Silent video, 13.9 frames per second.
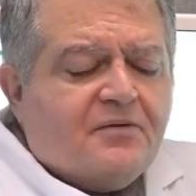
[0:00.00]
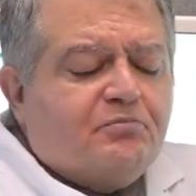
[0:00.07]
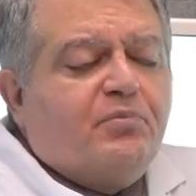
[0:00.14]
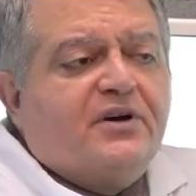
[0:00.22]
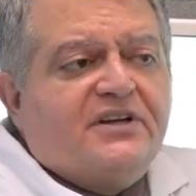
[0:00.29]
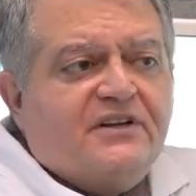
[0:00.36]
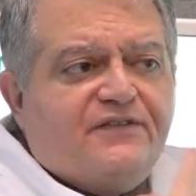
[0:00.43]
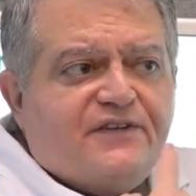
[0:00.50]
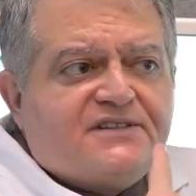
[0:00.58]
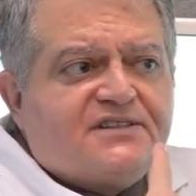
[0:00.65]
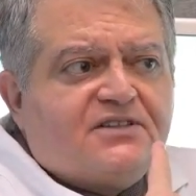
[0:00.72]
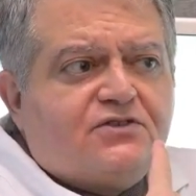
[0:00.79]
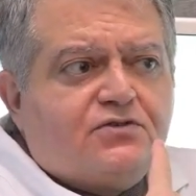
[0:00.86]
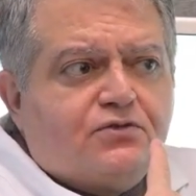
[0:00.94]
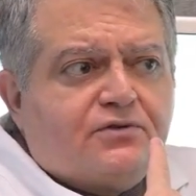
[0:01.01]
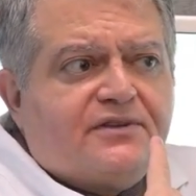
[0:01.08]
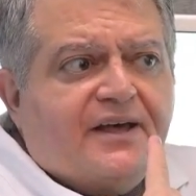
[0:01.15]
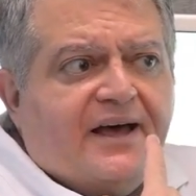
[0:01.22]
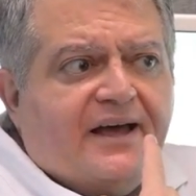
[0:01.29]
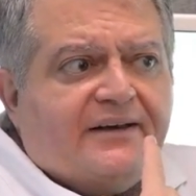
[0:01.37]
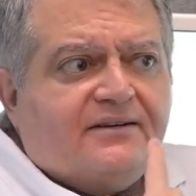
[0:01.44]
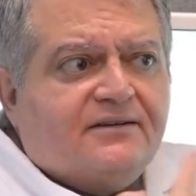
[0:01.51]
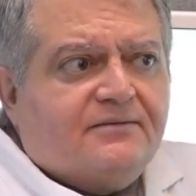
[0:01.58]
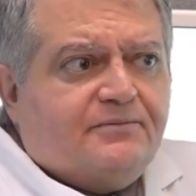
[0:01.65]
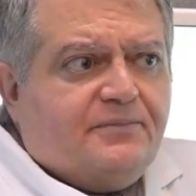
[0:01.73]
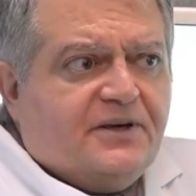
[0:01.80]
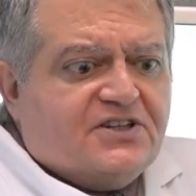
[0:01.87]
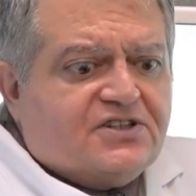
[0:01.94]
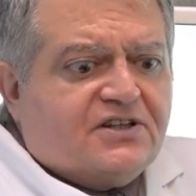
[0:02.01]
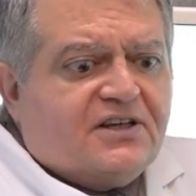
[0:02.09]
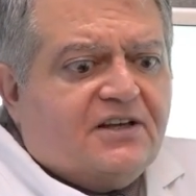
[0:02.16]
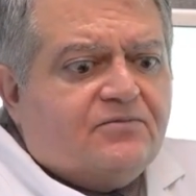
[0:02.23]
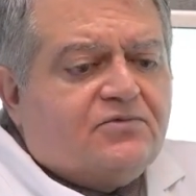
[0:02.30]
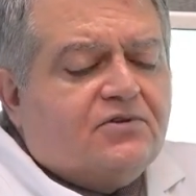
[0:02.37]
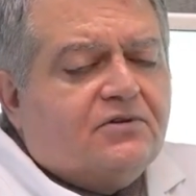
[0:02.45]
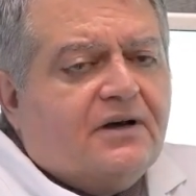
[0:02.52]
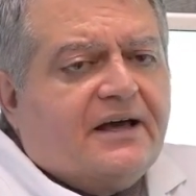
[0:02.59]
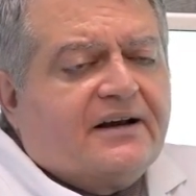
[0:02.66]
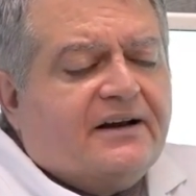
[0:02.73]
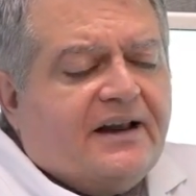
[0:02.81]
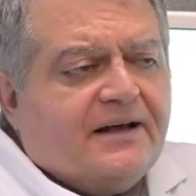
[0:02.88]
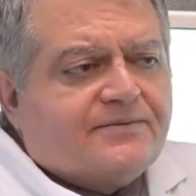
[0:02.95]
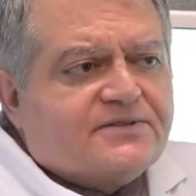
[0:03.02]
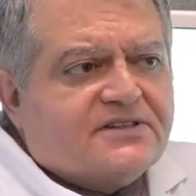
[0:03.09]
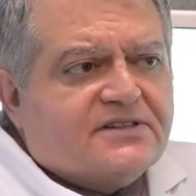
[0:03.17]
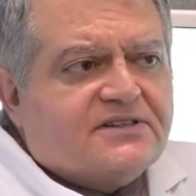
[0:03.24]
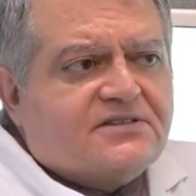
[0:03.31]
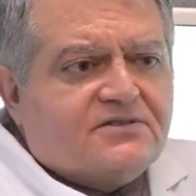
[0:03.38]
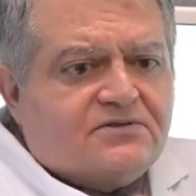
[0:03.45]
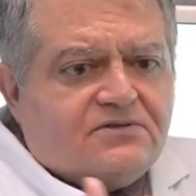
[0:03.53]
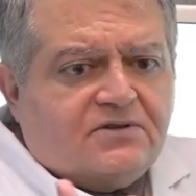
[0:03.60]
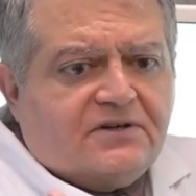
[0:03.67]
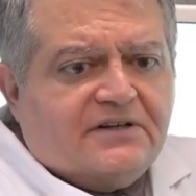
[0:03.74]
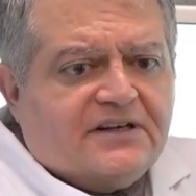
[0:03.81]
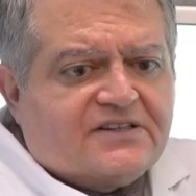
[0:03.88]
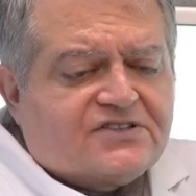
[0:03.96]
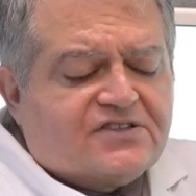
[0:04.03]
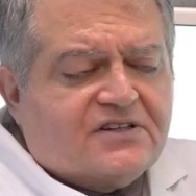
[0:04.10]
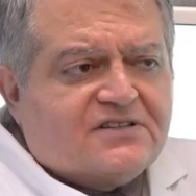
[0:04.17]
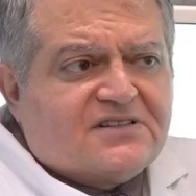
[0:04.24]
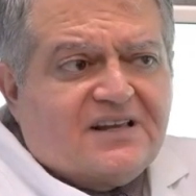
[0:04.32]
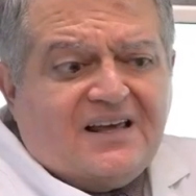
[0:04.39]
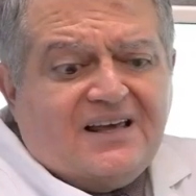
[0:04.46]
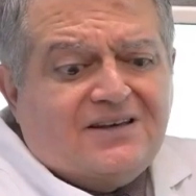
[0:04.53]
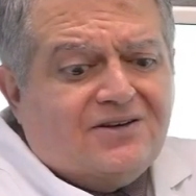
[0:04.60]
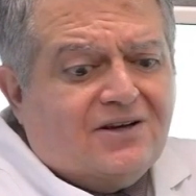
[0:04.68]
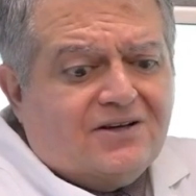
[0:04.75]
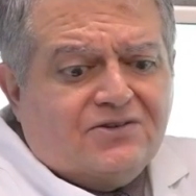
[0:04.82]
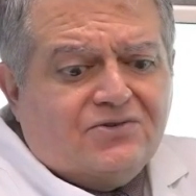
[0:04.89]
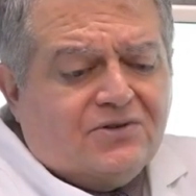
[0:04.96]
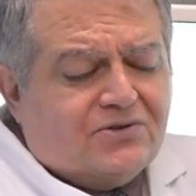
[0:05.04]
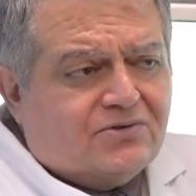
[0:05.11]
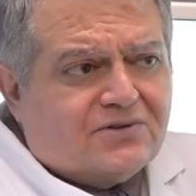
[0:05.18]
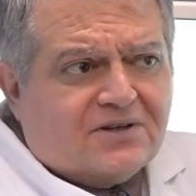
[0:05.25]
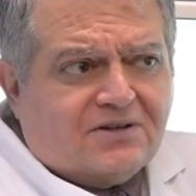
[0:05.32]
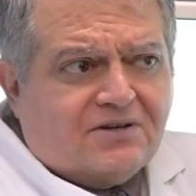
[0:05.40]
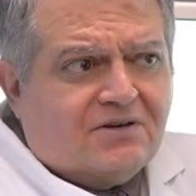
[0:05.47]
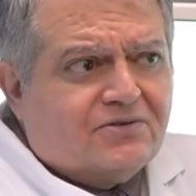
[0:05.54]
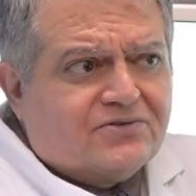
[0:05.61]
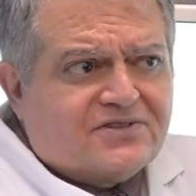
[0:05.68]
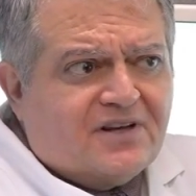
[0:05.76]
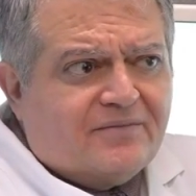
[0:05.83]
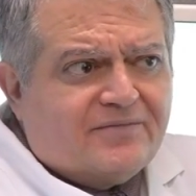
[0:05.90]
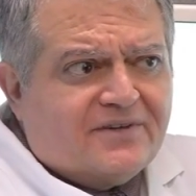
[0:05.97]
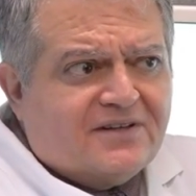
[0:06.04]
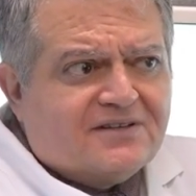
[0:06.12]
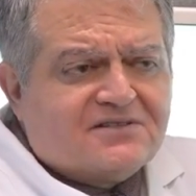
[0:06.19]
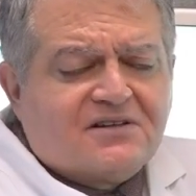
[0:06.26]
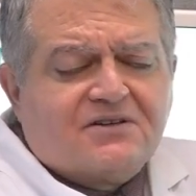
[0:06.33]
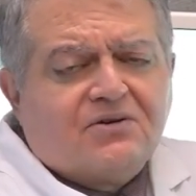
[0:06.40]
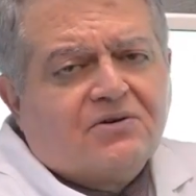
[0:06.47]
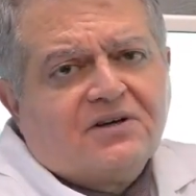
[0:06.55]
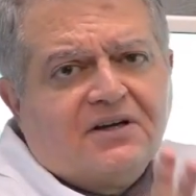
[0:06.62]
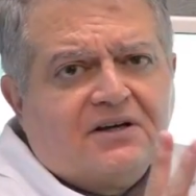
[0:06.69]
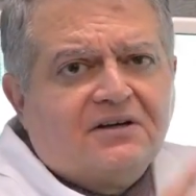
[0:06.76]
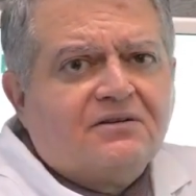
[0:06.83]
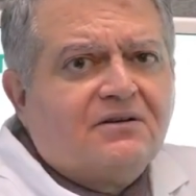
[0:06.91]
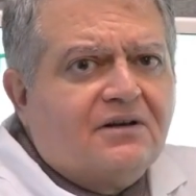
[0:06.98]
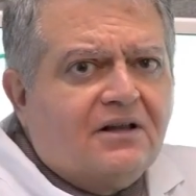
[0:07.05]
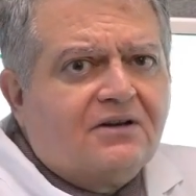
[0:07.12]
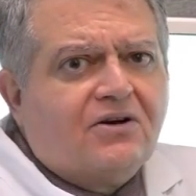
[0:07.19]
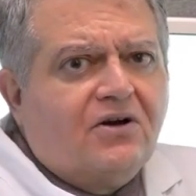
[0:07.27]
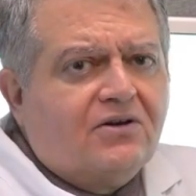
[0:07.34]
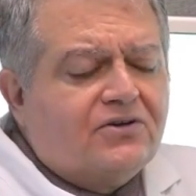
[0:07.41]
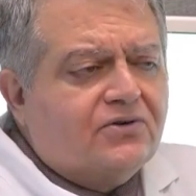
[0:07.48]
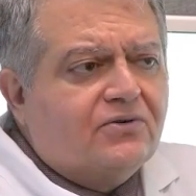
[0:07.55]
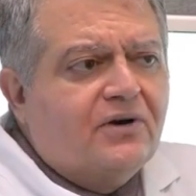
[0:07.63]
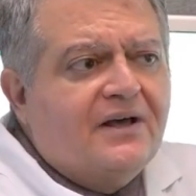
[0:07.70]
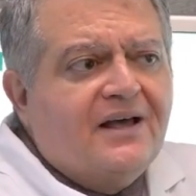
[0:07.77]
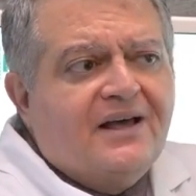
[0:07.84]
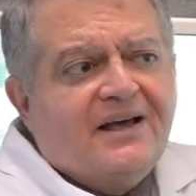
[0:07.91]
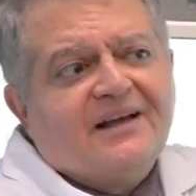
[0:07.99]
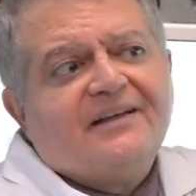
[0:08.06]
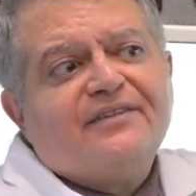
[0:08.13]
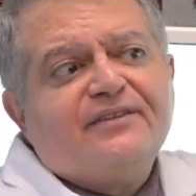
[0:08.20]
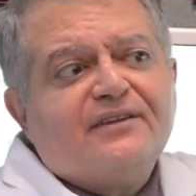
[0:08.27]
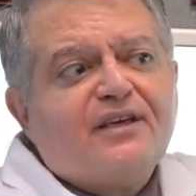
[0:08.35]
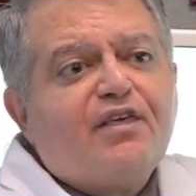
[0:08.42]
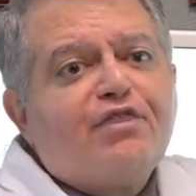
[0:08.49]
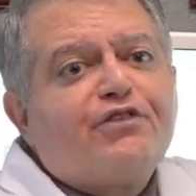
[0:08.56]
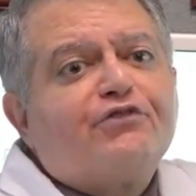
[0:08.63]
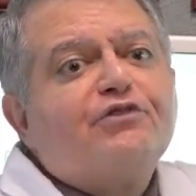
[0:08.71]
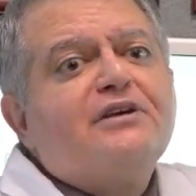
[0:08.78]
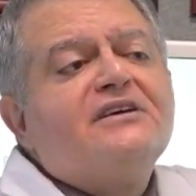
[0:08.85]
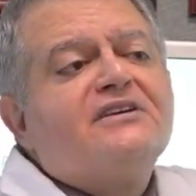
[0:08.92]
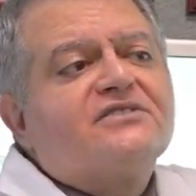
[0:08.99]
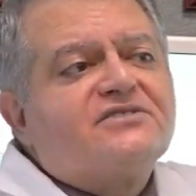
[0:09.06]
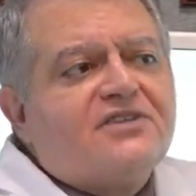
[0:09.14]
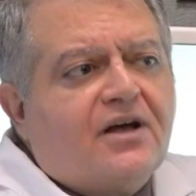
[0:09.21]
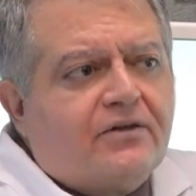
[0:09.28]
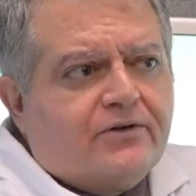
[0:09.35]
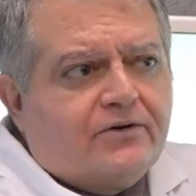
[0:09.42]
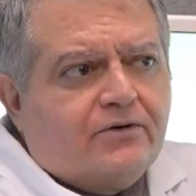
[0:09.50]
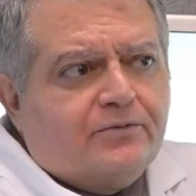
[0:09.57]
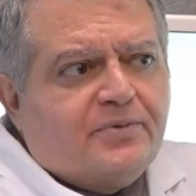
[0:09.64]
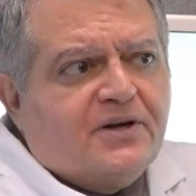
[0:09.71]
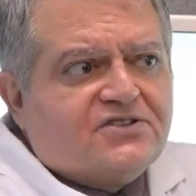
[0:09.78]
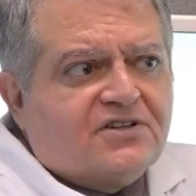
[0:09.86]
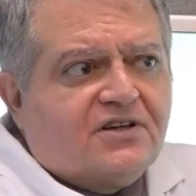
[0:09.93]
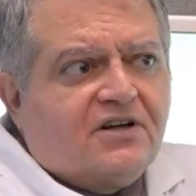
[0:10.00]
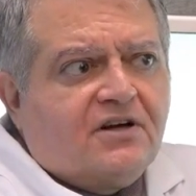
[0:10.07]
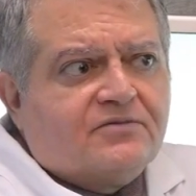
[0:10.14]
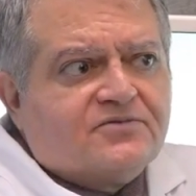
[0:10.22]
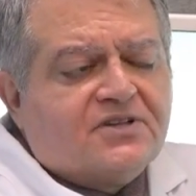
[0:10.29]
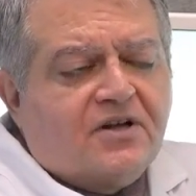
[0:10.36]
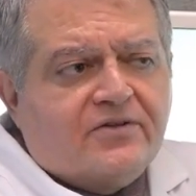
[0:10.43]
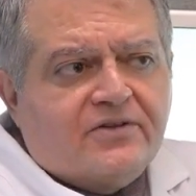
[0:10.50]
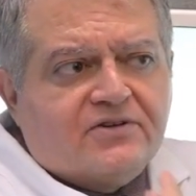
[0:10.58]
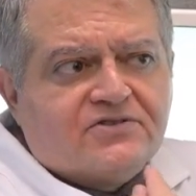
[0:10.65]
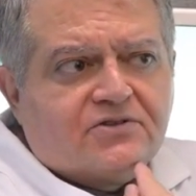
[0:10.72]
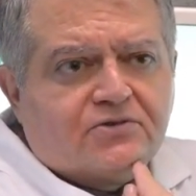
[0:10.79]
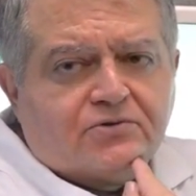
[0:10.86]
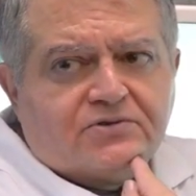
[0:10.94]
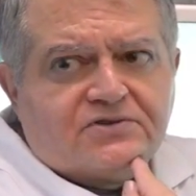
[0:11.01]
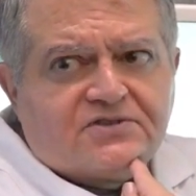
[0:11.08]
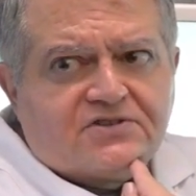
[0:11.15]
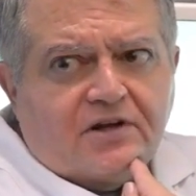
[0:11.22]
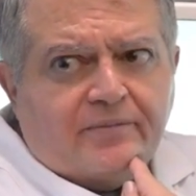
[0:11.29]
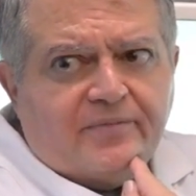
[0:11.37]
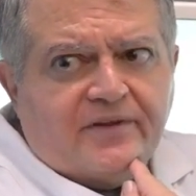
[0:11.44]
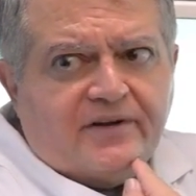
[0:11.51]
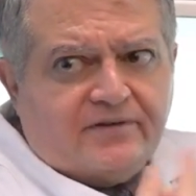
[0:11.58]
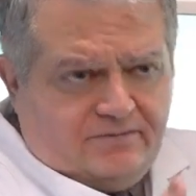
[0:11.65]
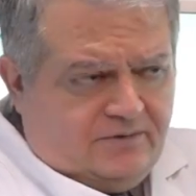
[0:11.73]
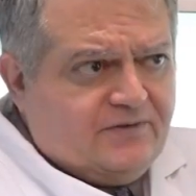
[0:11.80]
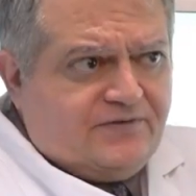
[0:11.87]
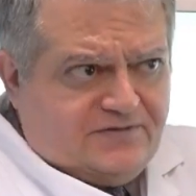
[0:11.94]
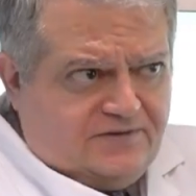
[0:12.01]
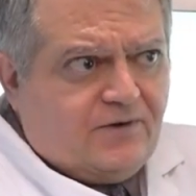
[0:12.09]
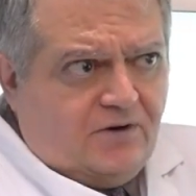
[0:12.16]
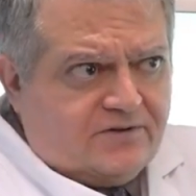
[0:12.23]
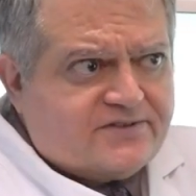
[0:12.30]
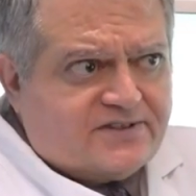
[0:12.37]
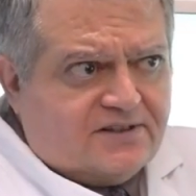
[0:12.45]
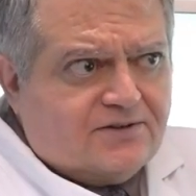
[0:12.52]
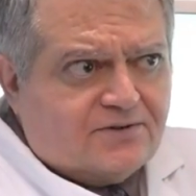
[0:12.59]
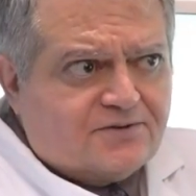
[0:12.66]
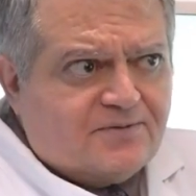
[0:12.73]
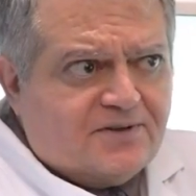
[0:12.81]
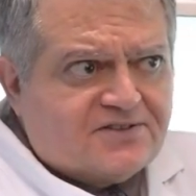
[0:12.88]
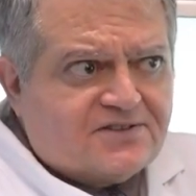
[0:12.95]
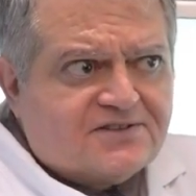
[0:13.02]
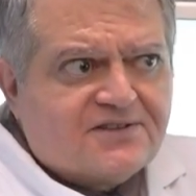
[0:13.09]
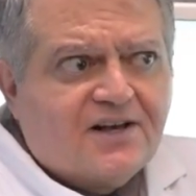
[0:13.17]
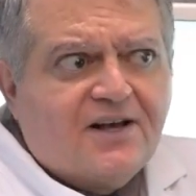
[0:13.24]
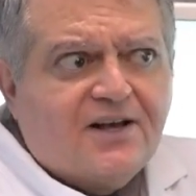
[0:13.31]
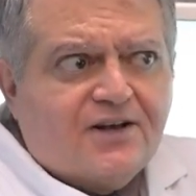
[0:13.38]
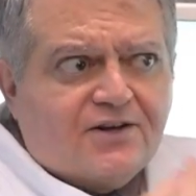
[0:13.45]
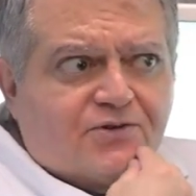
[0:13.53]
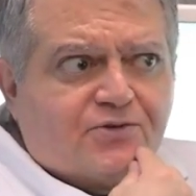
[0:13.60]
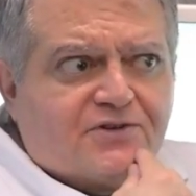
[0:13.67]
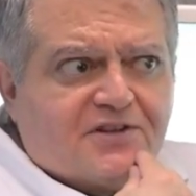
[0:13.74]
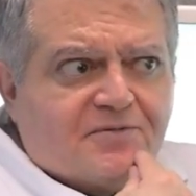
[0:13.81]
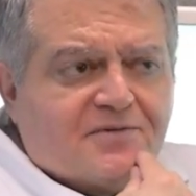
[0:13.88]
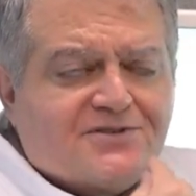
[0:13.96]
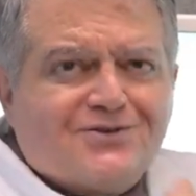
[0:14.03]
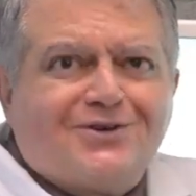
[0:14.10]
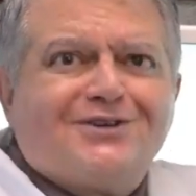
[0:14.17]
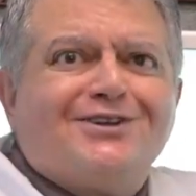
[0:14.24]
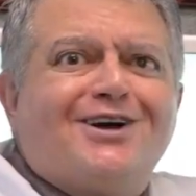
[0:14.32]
But if it's a tooth that patient came to you, had an abscess, took an x-ray, say, hey, you got to do a root canal or something, say, okay, I'll call you. And 3 years down the road, patient comes, now there's a root stop there. We've all seen those patients. Root tip, there's, okay,